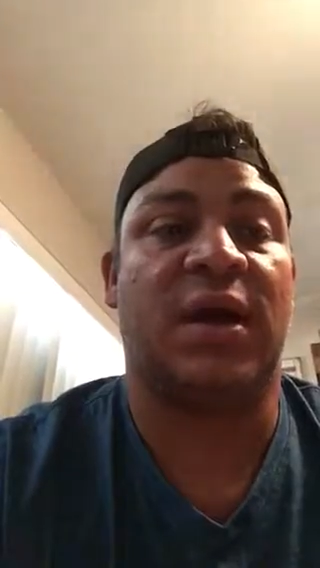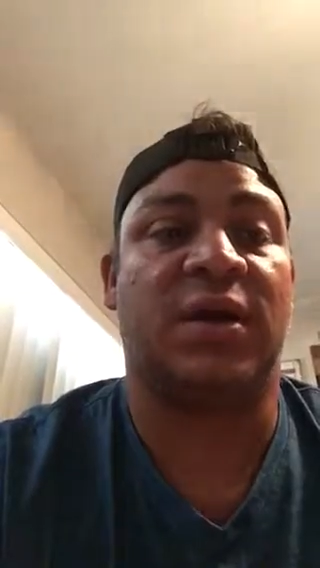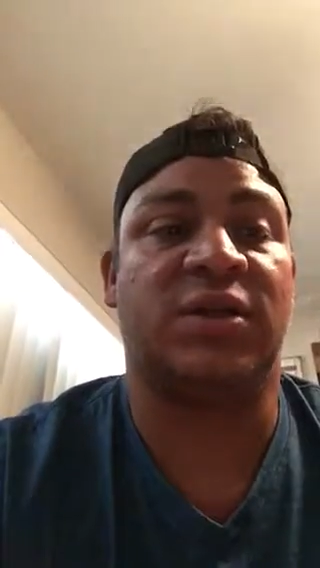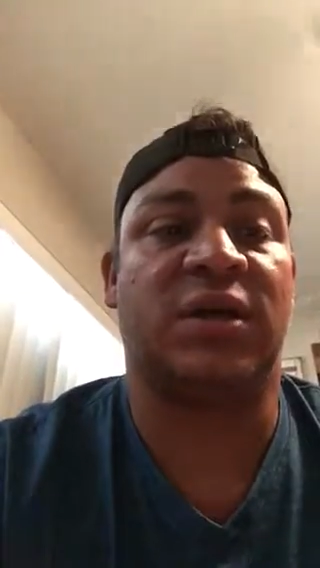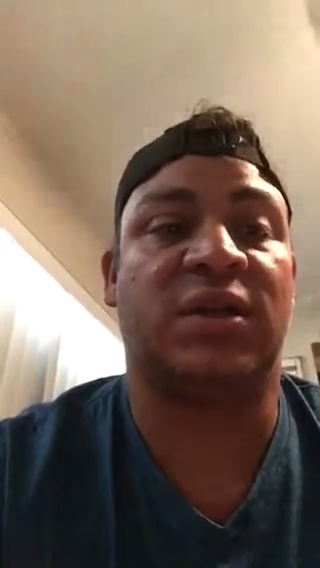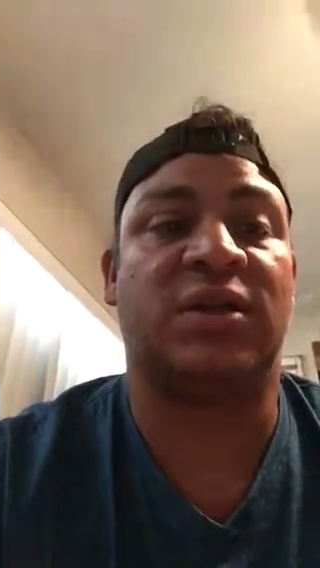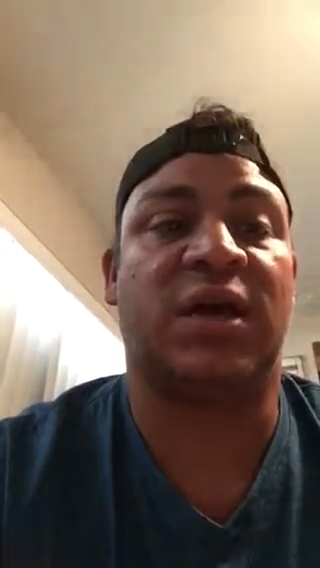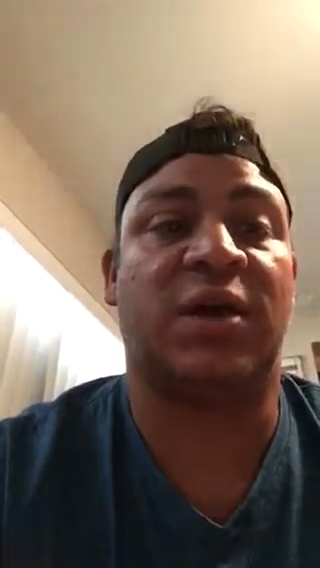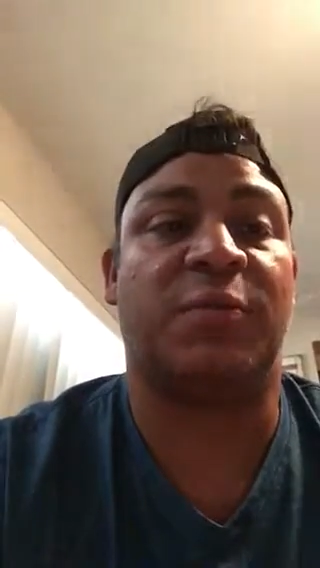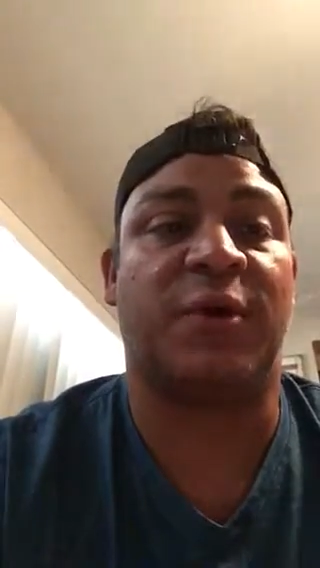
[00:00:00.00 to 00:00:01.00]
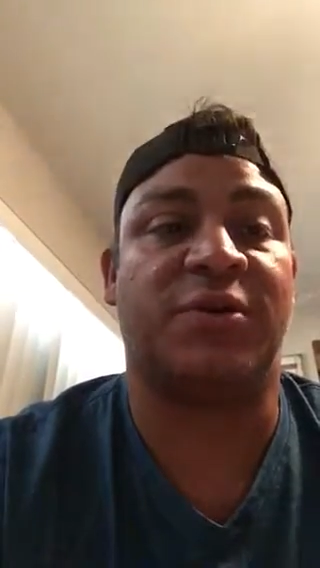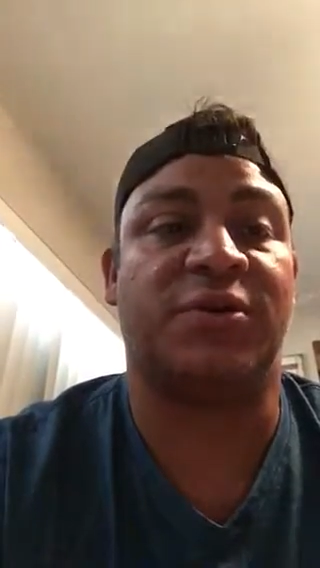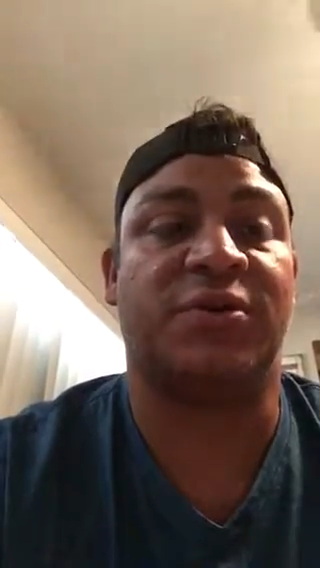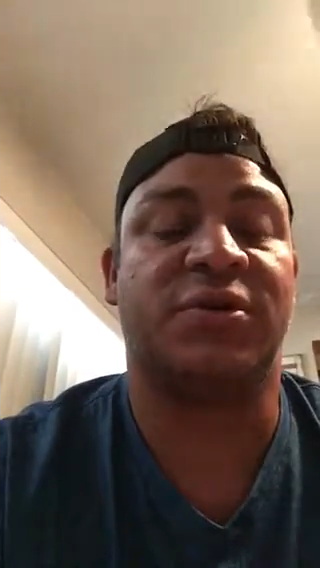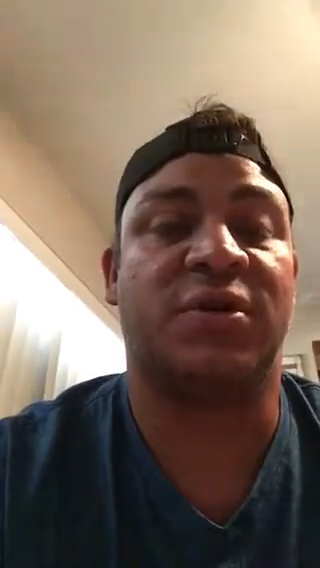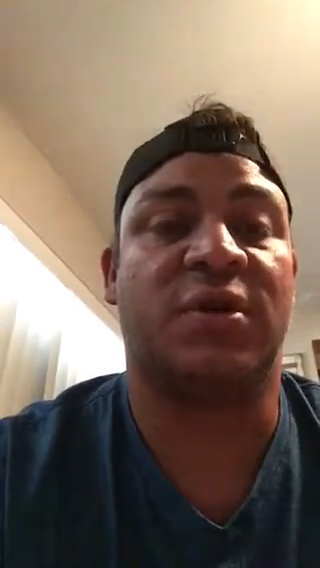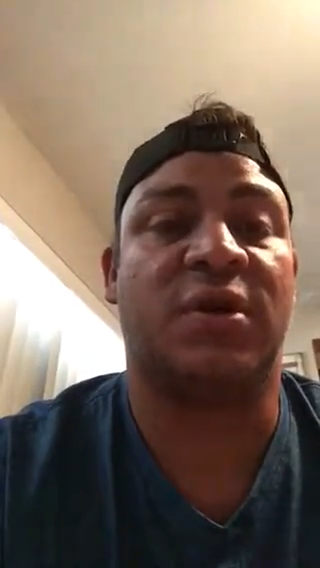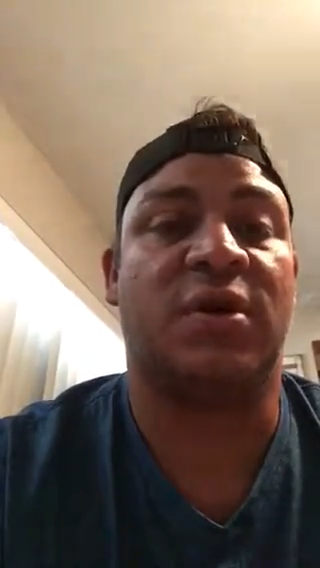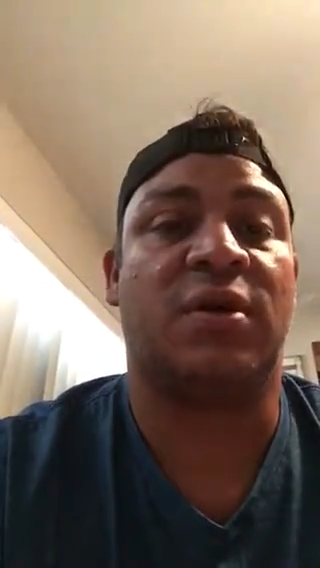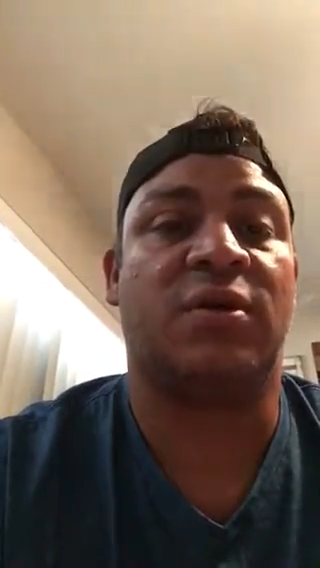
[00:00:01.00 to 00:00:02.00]
and check the tire pressures
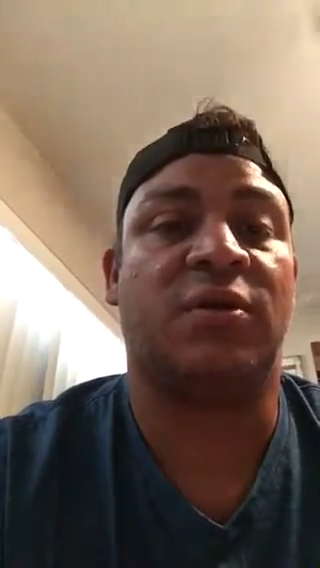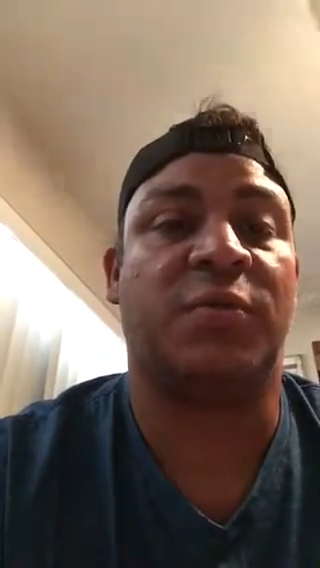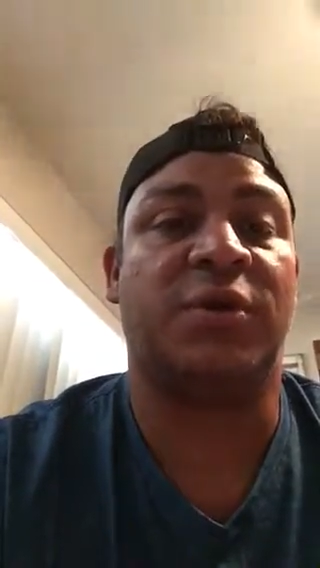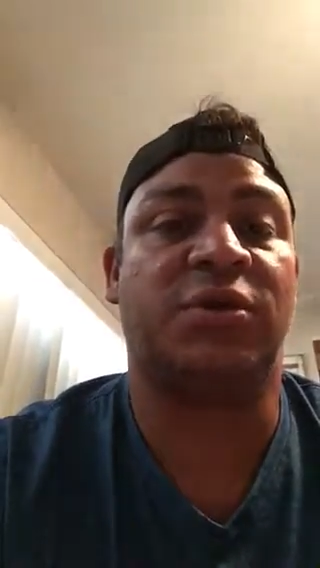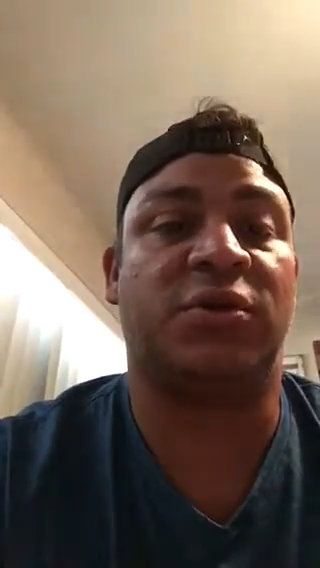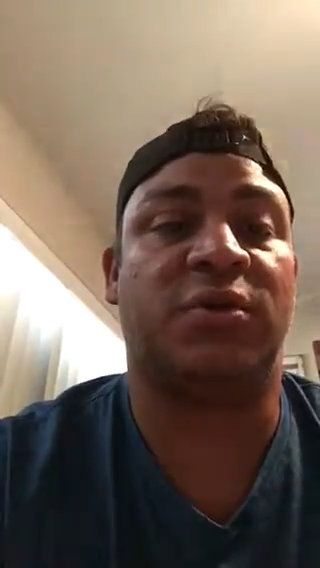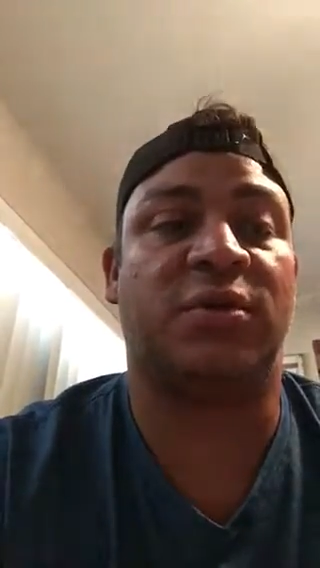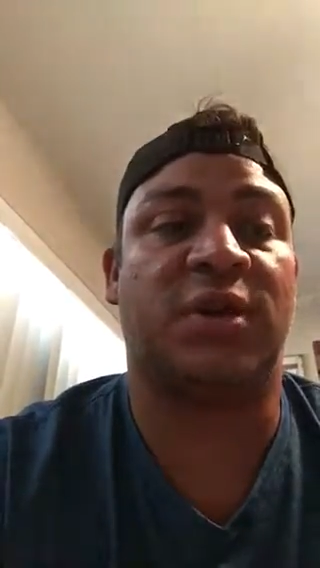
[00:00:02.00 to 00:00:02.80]
to make sure